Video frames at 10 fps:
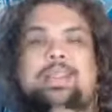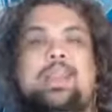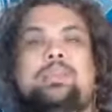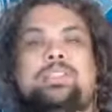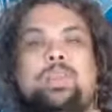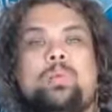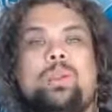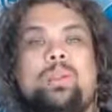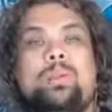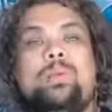energy where
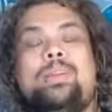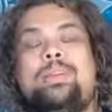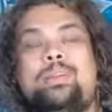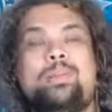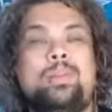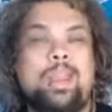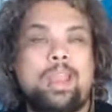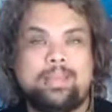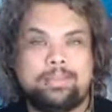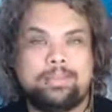you can
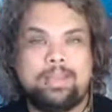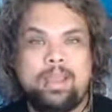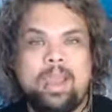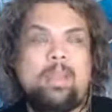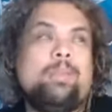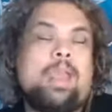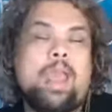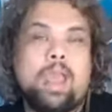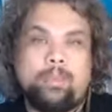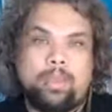create and be
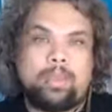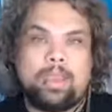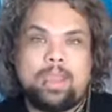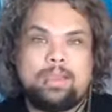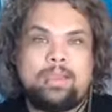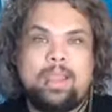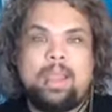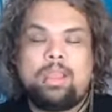happy again.